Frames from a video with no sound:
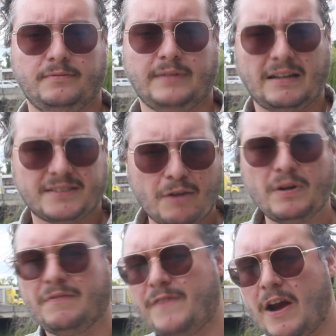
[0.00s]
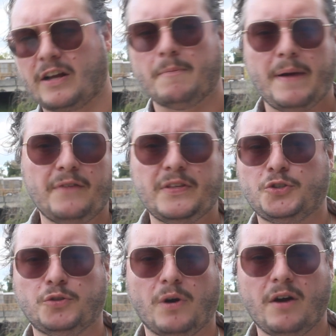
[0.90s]
Now, it's not really fair to compare these
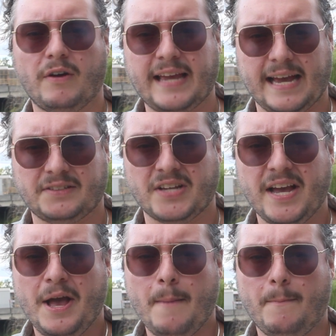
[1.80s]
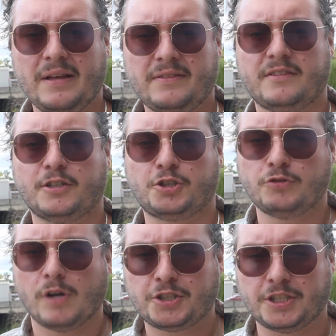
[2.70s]
two hurricanes, but the
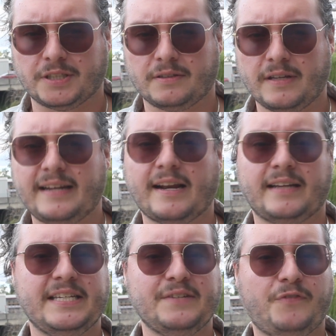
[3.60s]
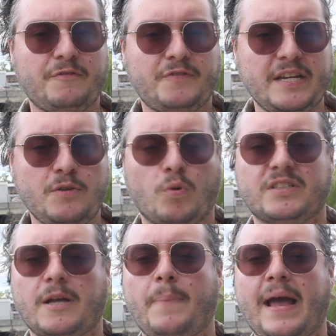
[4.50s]
destruction in 1915
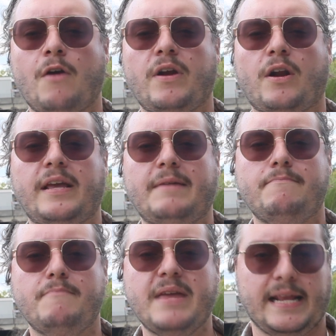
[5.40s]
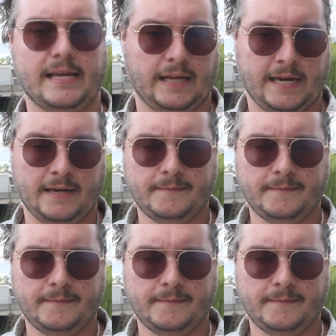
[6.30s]
was apparent immediately.